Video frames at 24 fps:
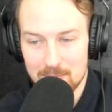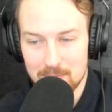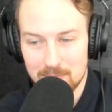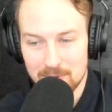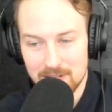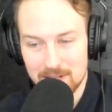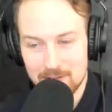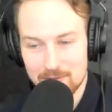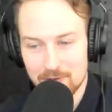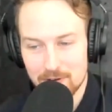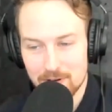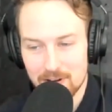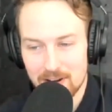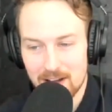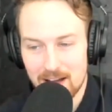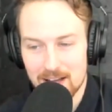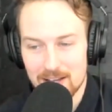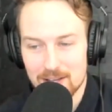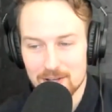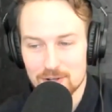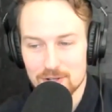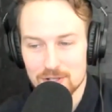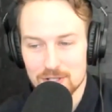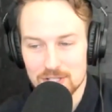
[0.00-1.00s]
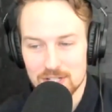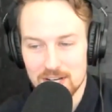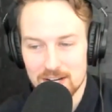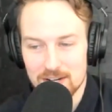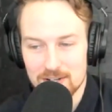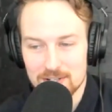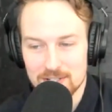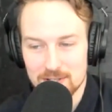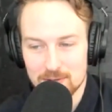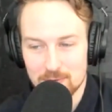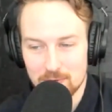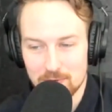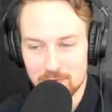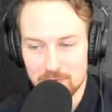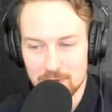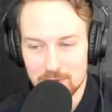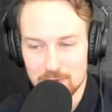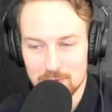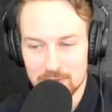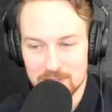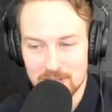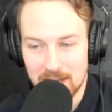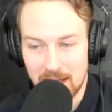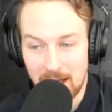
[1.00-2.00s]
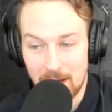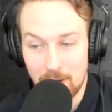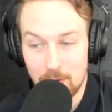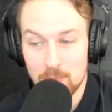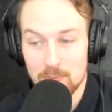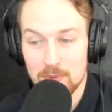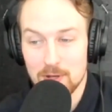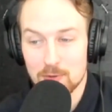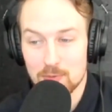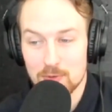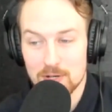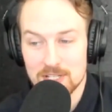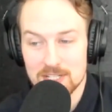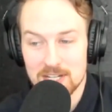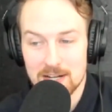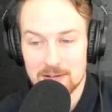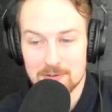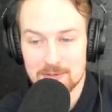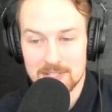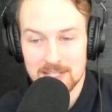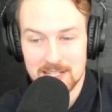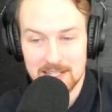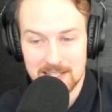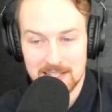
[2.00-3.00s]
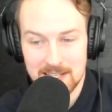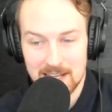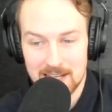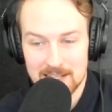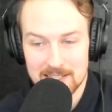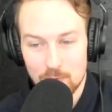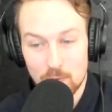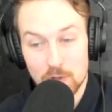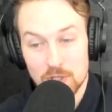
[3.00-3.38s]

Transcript: Believe it or not, your shares and reviews help me reach out to guests,